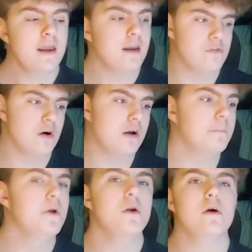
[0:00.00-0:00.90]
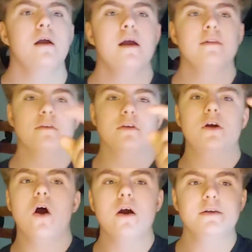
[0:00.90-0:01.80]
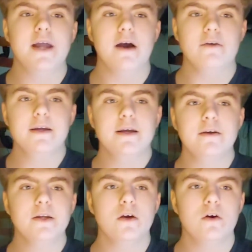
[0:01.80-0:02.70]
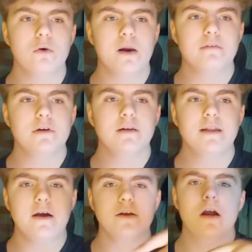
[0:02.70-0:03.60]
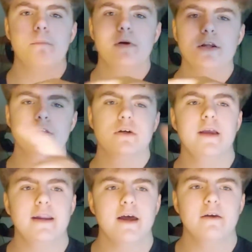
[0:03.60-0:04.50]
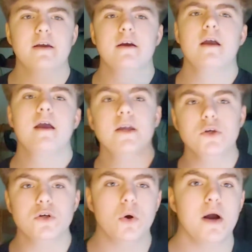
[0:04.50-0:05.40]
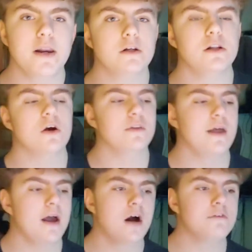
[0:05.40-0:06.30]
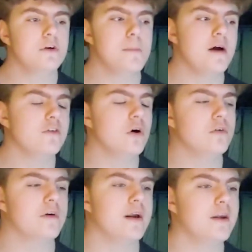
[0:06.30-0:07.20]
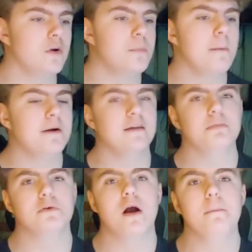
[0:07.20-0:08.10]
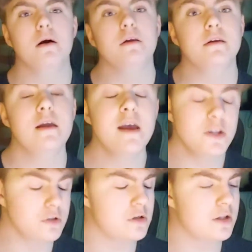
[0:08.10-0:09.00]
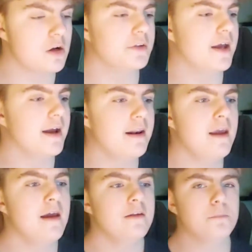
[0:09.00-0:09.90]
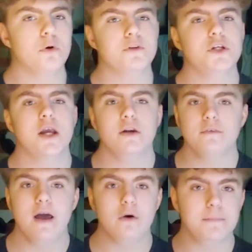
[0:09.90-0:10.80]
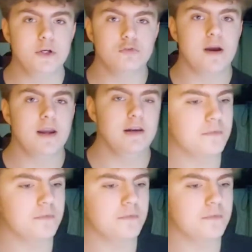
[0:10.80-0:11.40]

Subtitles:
If you're on a computer, there's a card down here or whatever, down here I'm pretty sure. Yeah, down here. You can go ahead and click on that, hover your mouse over it, it'll pop out a subscribe button. You can click on that, support the channel, that would be great.